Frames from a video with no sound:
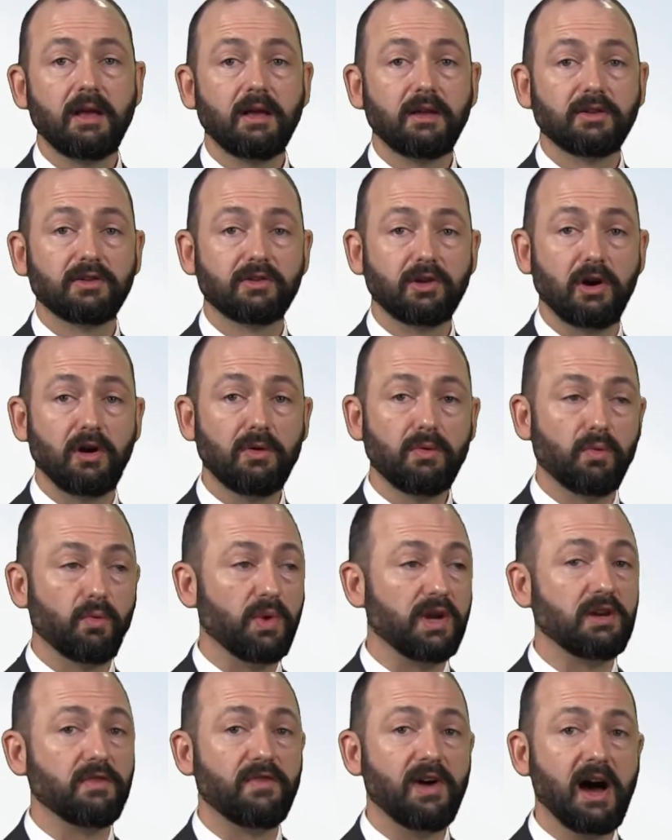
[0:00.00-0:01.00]
So
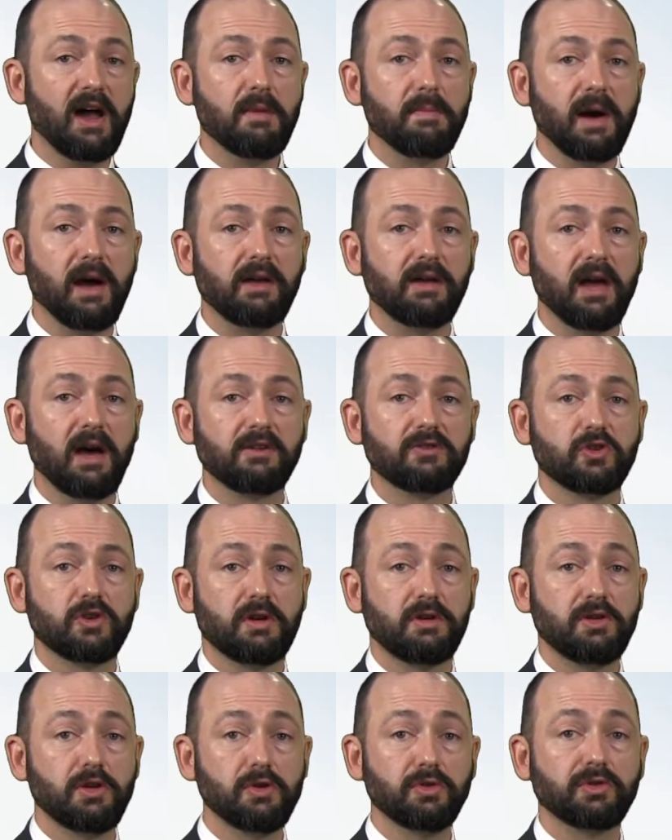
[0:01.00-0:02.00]
we divide it by a
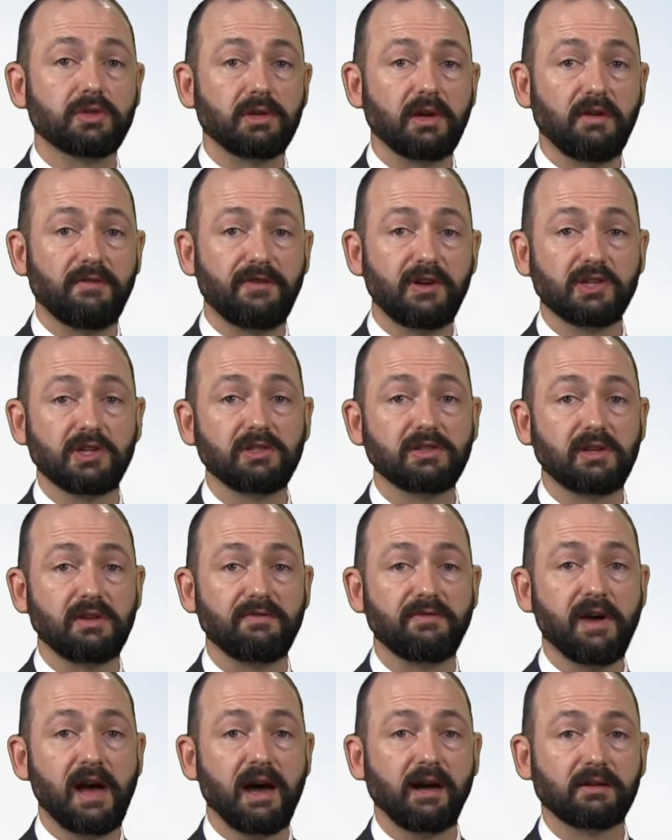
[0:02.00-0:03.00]
nitrogen use efficiency
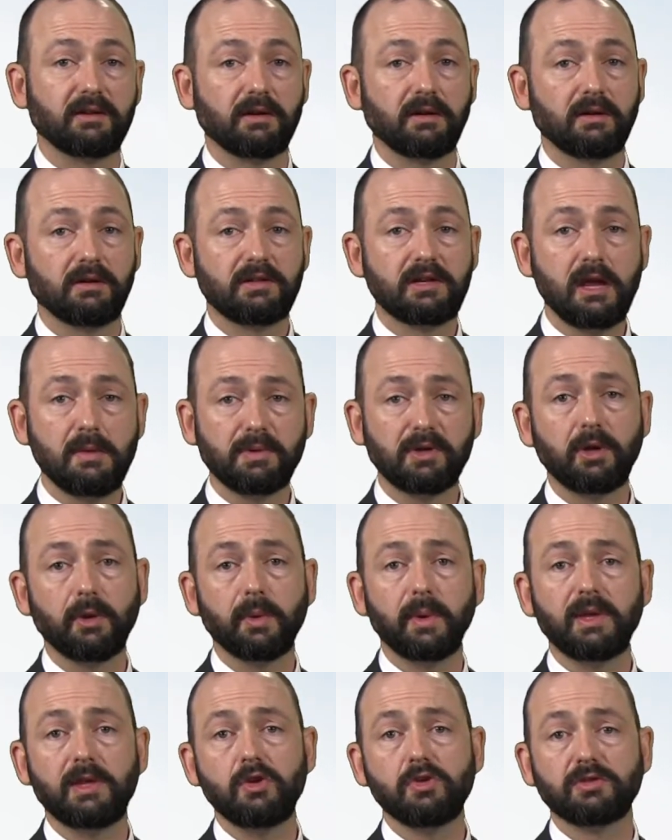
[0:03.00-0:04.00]
factor. Typically
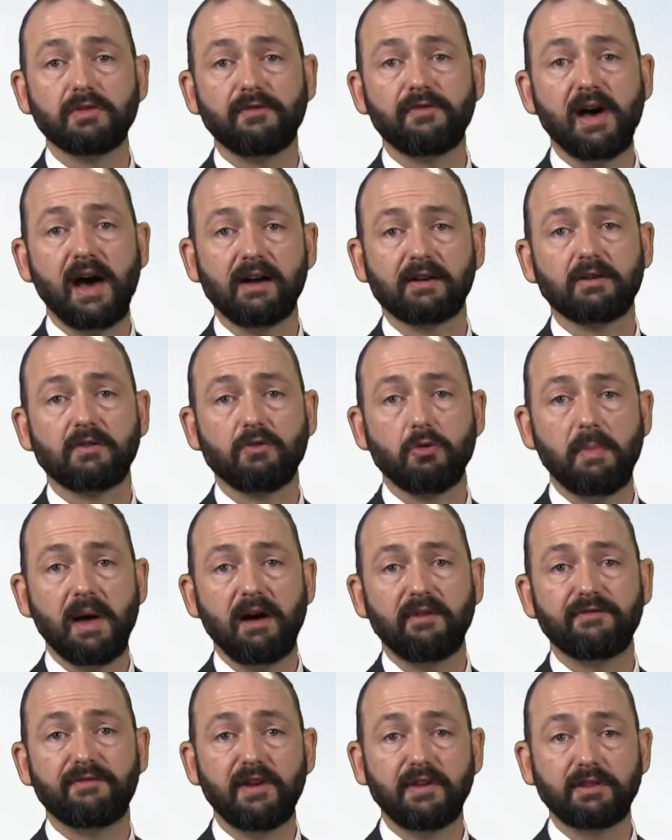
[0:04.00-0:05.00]
we use a factor of
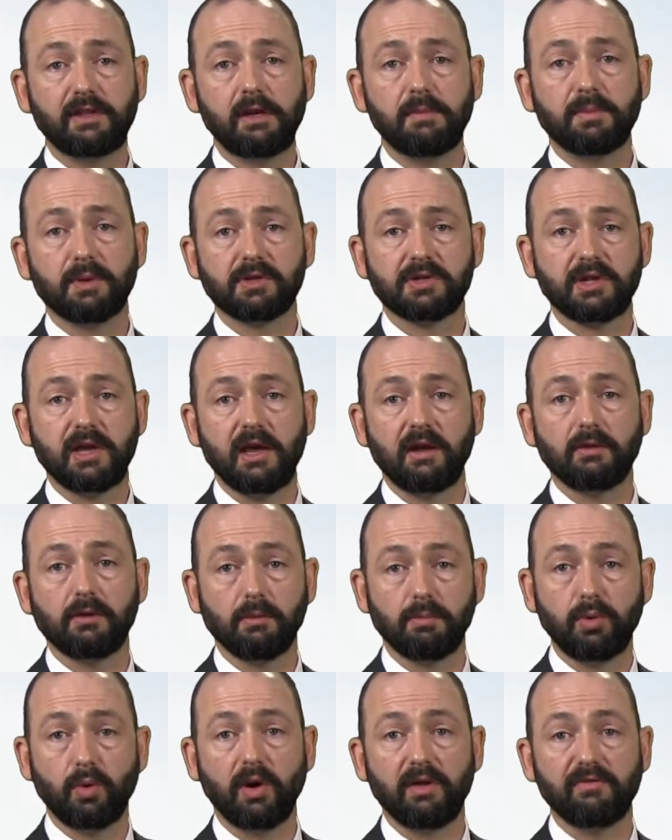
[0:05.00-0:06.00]
about 50% or
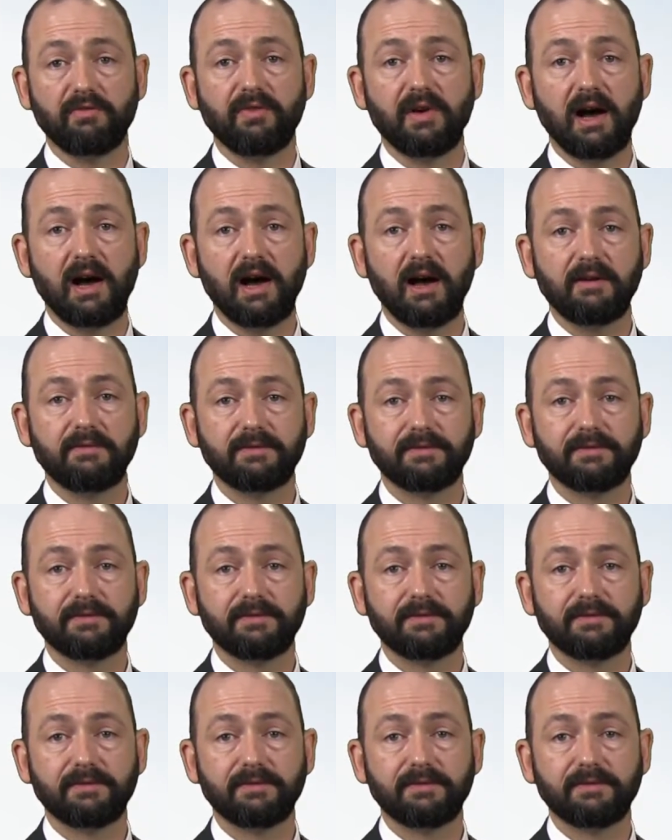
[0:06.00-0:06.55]
0.5.